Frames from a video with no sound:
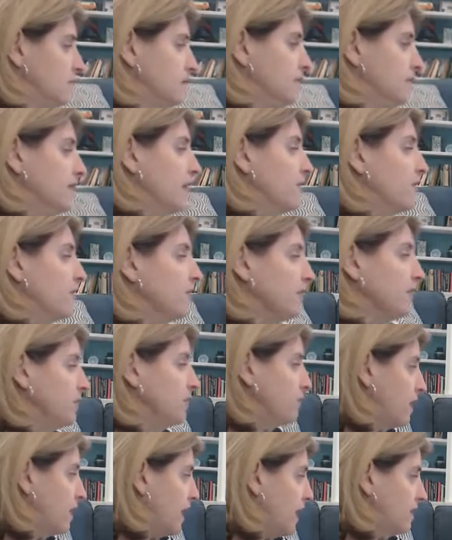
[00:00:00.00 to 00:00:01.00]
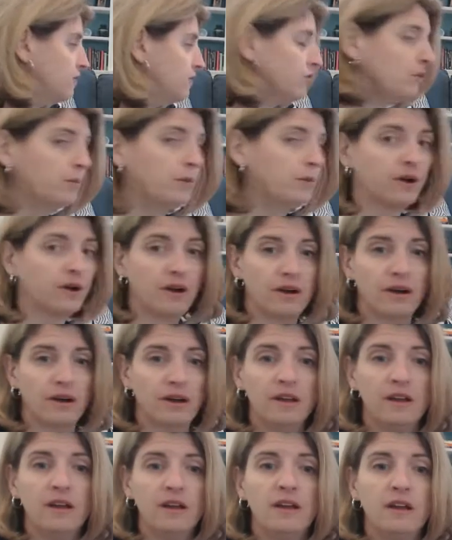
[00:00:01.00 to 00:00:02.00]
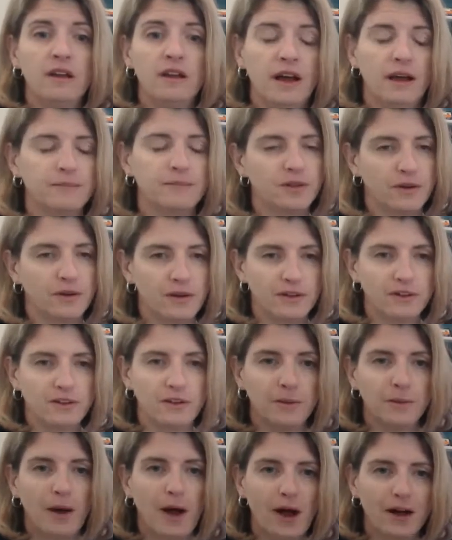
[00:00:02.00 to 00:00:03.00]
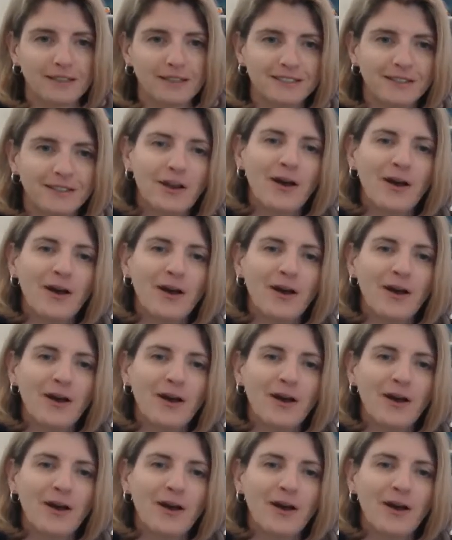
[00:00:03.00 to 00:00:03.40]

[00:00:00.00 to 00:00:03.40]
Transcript: The other thing you can add to your book to your box